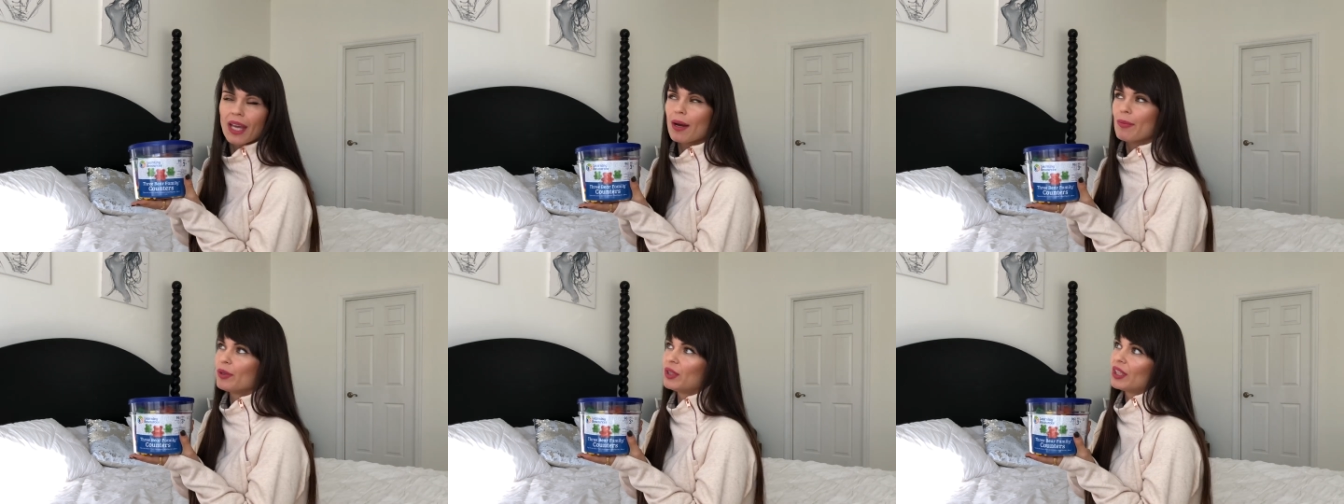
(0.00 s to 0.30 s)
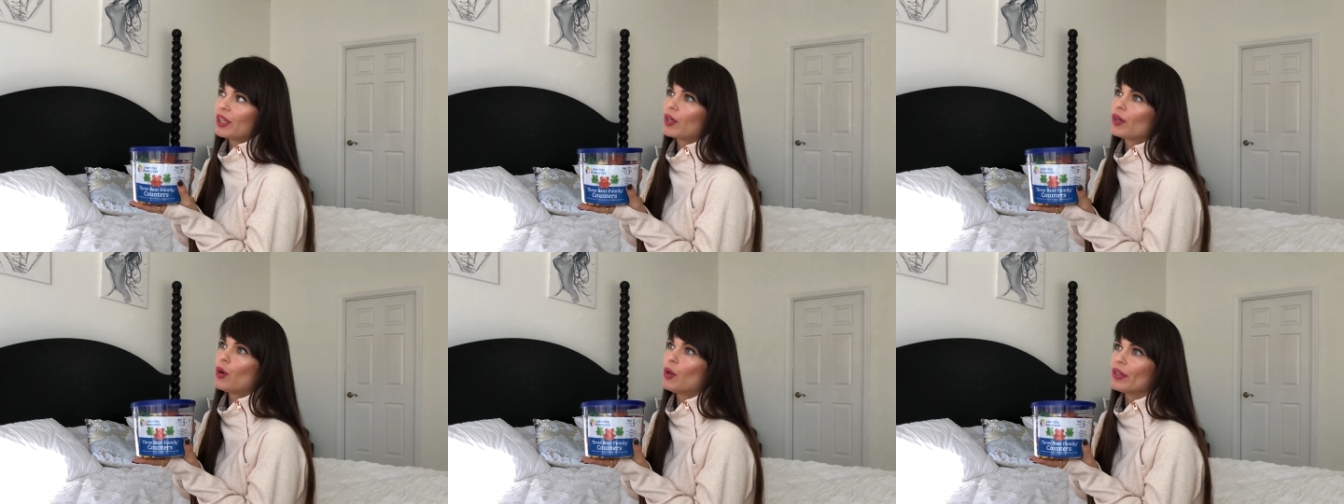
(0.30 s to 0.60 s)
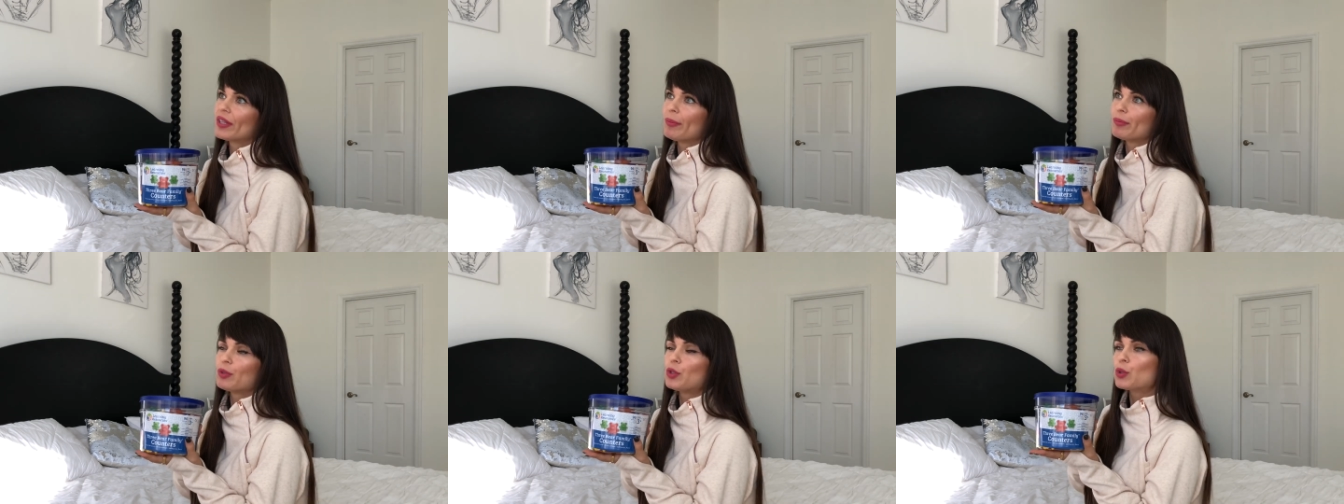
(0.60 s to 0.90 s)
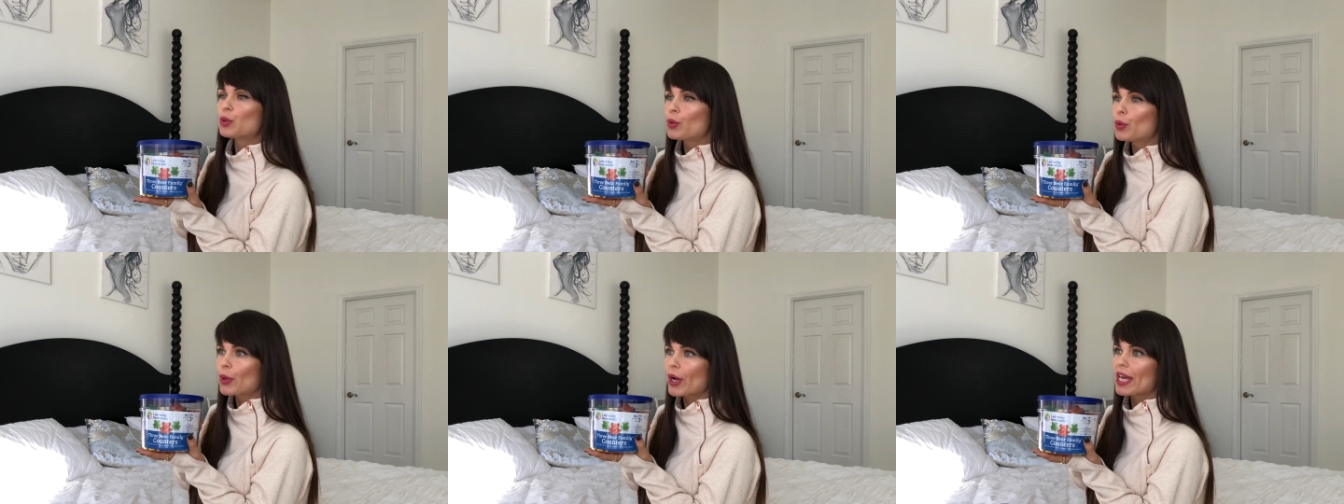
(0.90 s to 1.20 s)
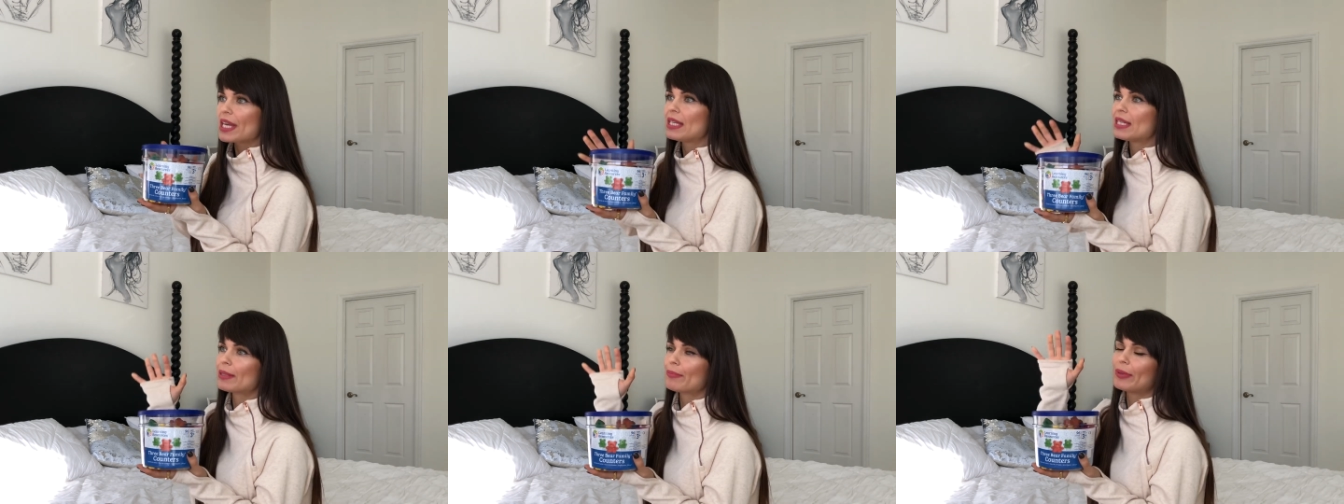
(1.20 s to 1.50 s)
I gonna call them
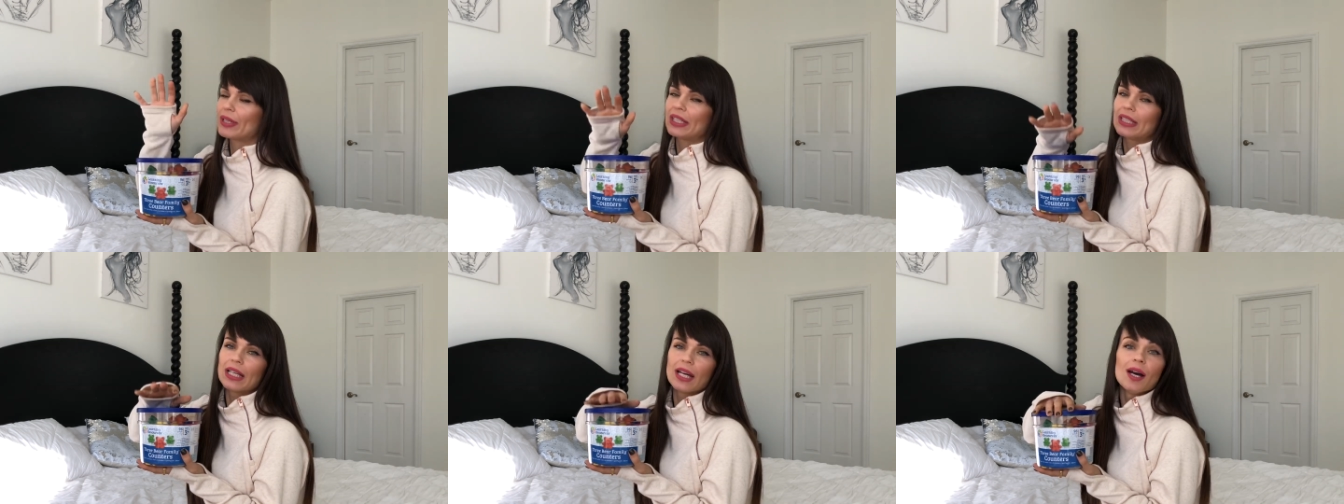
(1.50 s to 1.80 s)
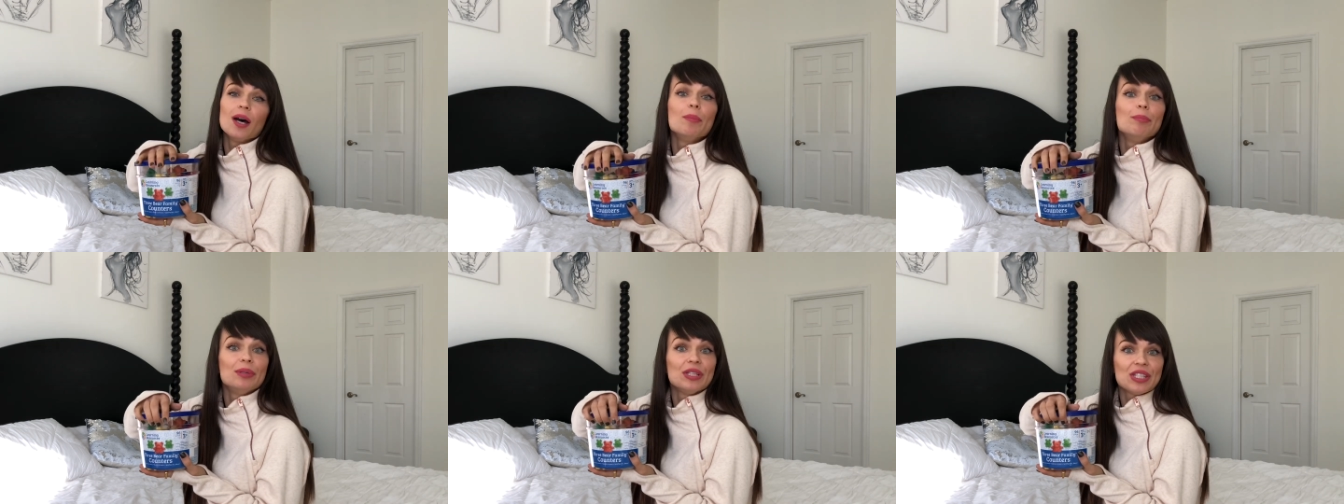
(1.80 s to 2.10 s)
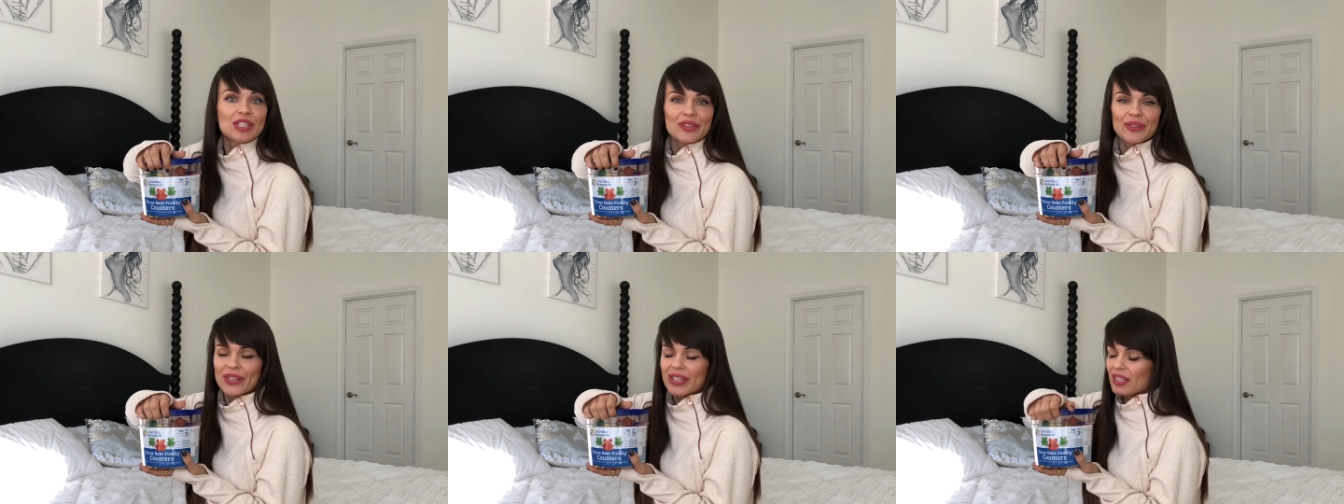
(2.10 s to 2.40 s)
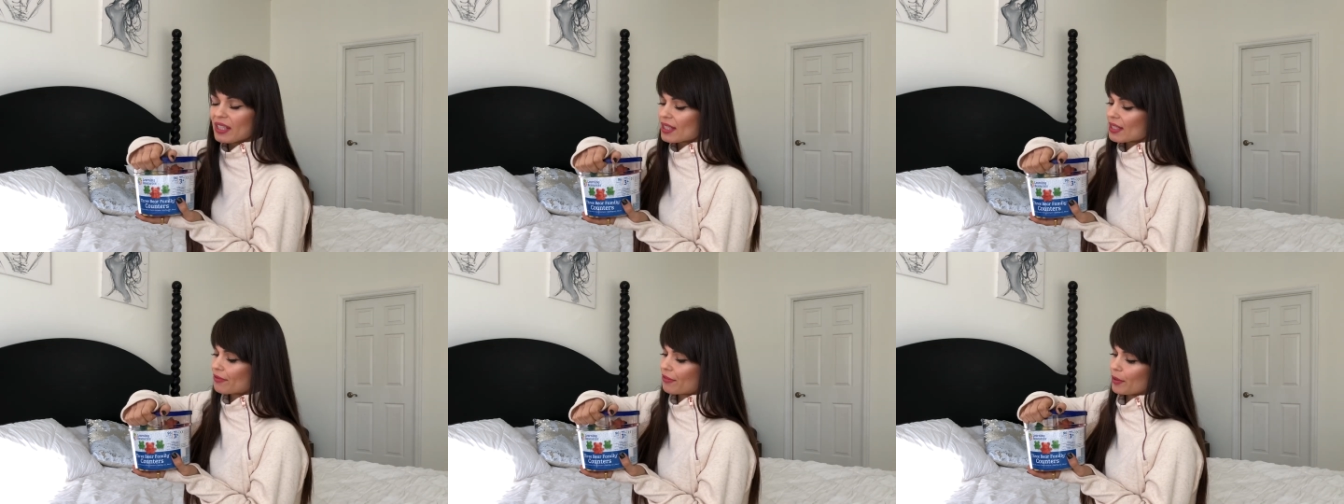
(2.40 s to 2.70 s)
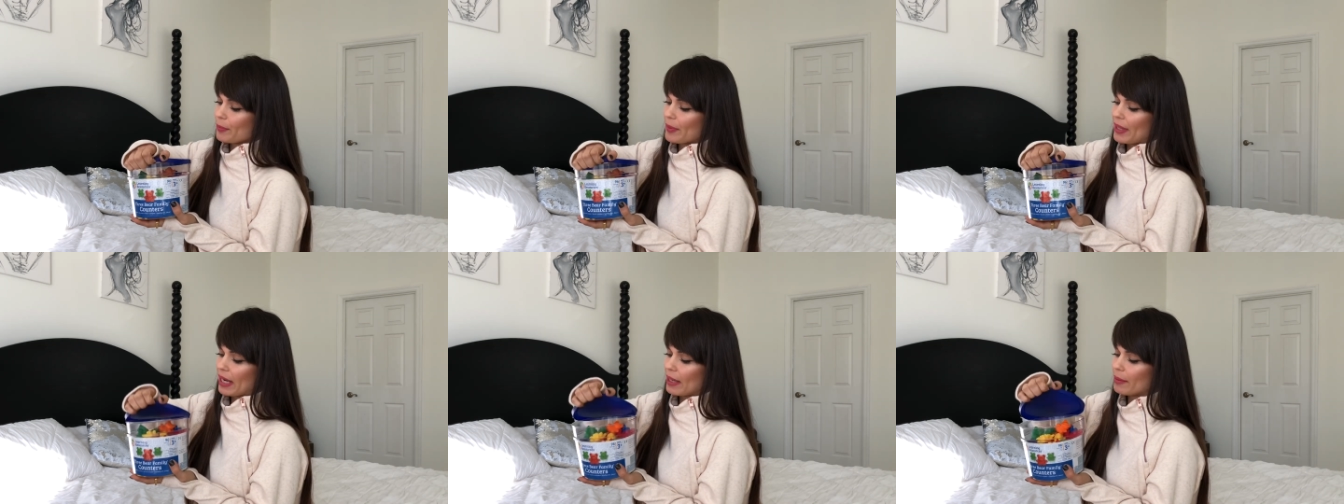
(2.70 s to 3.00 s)
toys, but materials from